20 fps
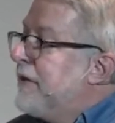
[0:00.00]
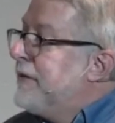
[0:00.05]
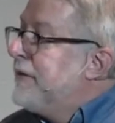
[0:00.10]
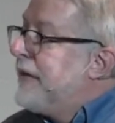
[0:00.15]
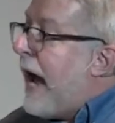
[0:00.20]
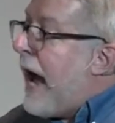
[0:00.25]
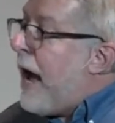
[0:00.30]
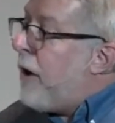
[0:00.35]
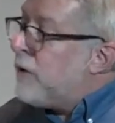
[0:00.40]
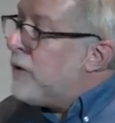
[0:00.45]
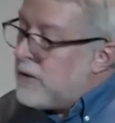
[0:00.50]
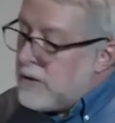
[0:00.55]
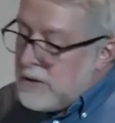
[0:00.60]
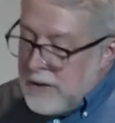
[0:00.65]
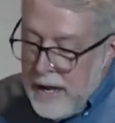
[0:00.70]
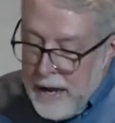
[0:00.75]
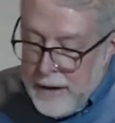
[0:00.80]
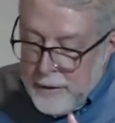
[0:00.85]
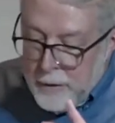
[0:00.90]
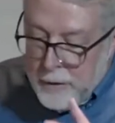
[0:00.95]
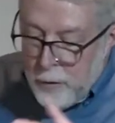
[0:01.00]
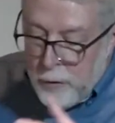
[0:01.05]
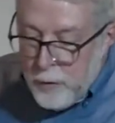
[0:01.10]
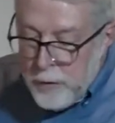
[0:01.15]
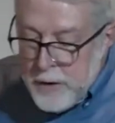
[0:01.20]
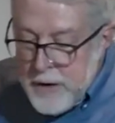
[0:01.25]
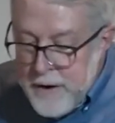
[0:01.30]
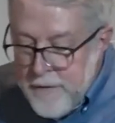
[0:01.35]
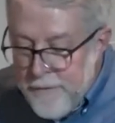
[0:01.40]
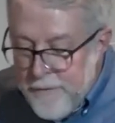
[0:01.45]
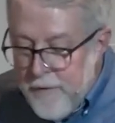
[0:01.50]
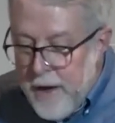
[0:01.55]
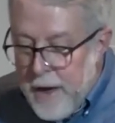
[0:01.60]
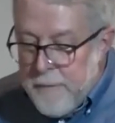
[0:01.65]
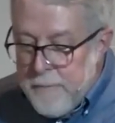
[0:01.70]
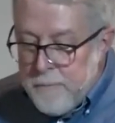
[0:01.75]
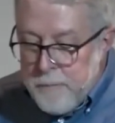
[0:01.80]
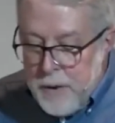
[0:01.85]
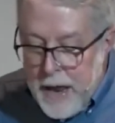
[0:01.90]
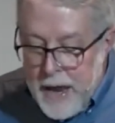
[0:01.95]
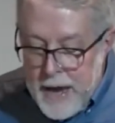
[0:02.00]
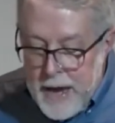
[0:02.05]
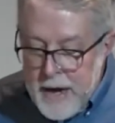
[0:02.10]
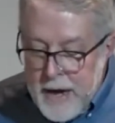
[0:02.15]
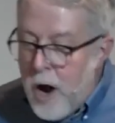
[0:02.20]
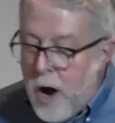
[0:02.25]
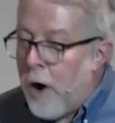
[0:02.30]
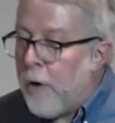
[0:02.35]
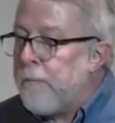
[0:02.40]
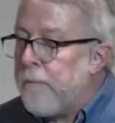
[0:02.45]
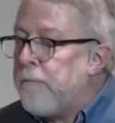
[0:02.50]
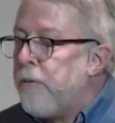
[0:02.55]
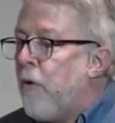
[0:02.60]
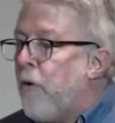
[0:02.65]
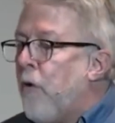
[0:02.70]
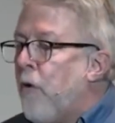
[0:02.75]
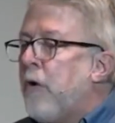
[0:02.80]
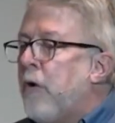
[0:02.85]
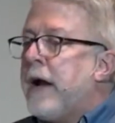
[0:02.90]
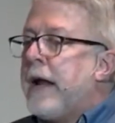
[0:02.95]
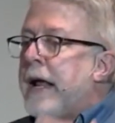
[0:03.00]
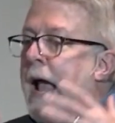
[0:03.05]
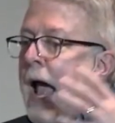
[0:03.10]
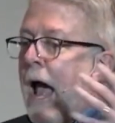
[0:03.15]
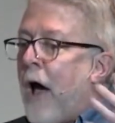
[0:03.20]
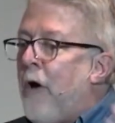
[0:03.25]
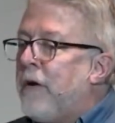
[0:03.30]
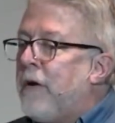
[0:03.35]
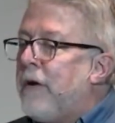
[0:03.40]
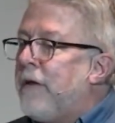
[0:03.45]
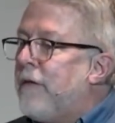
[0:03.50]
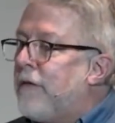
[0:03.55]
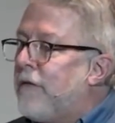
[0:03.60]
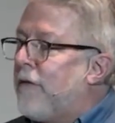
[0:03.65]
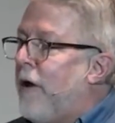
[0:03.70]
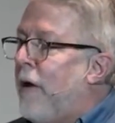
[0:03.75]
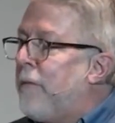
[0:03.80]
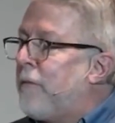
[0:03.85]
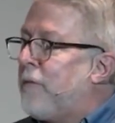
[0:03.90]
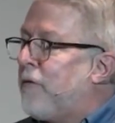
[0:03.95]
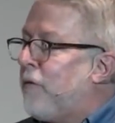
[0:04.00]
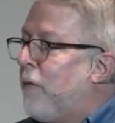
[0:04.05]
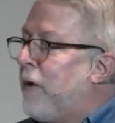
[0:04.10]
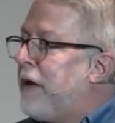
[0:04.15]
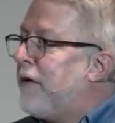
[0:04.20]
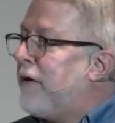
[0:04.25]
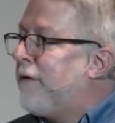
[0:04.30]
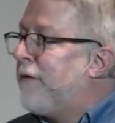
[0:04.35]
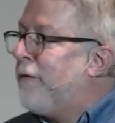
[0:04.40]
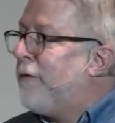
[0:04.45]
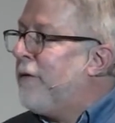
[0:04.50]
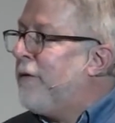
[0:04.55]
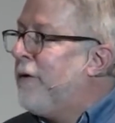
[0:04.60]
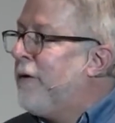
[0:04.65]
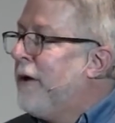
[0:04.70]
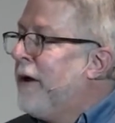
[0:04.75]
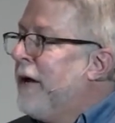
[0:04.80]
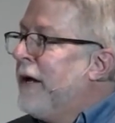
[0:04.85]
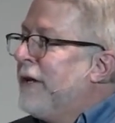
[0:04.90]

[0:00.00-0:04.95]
Doubts and grief and pain are pouring out in Psalm twenty-two,